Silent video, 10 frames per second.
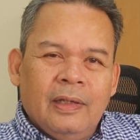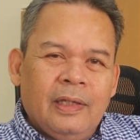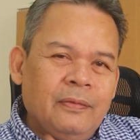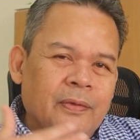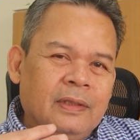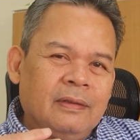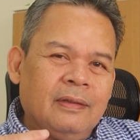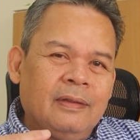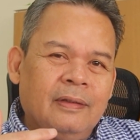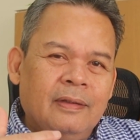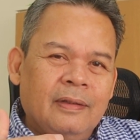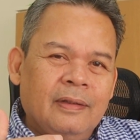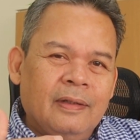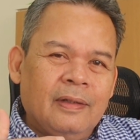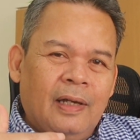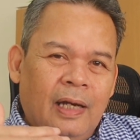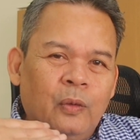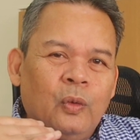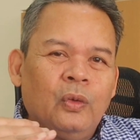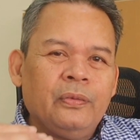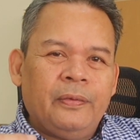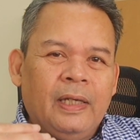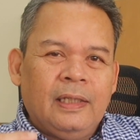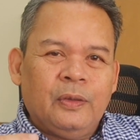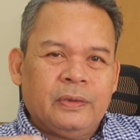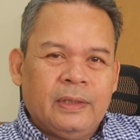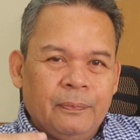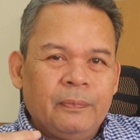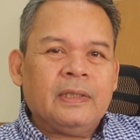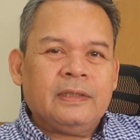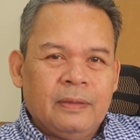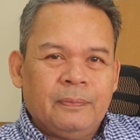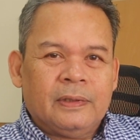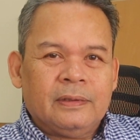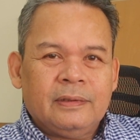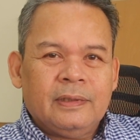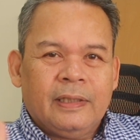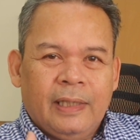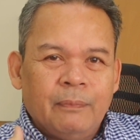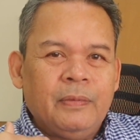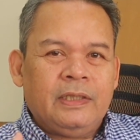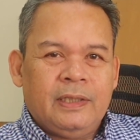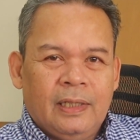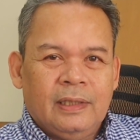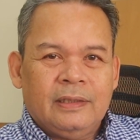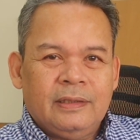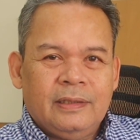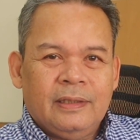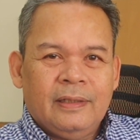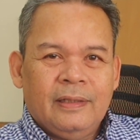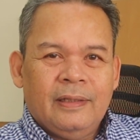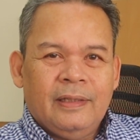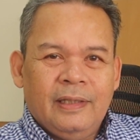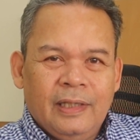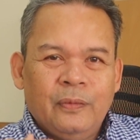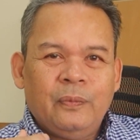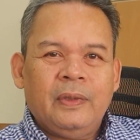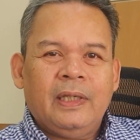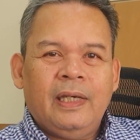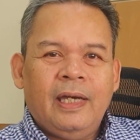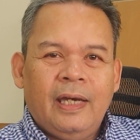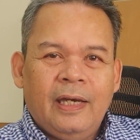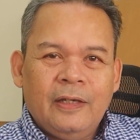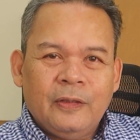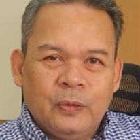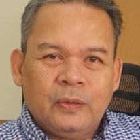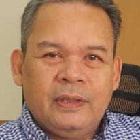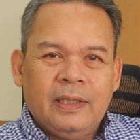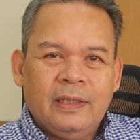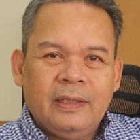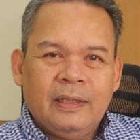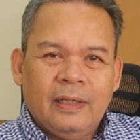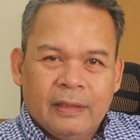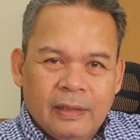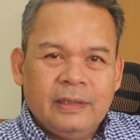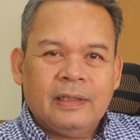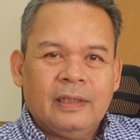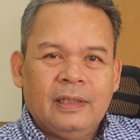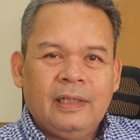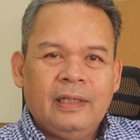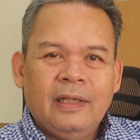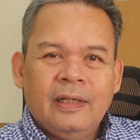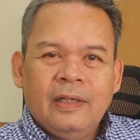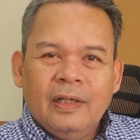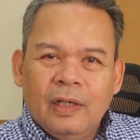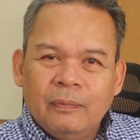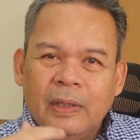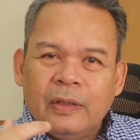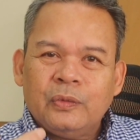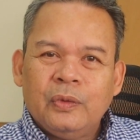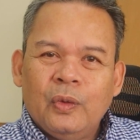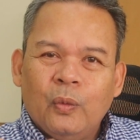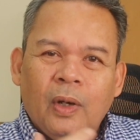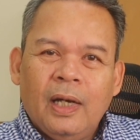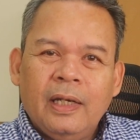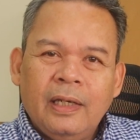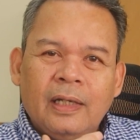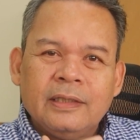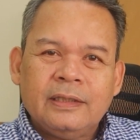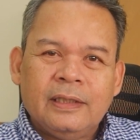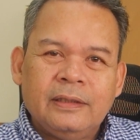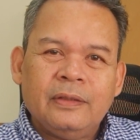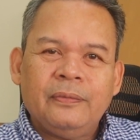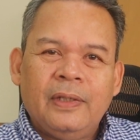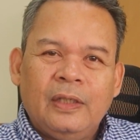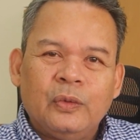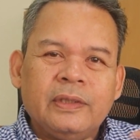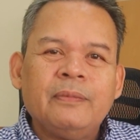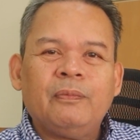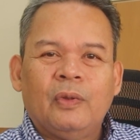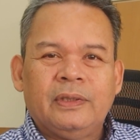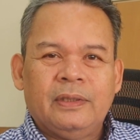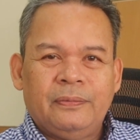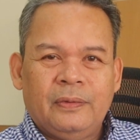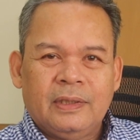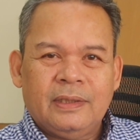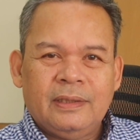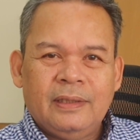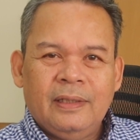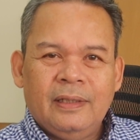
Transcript: Even our own values and principles can be challenged if we care to think critically about why are certain values important for us?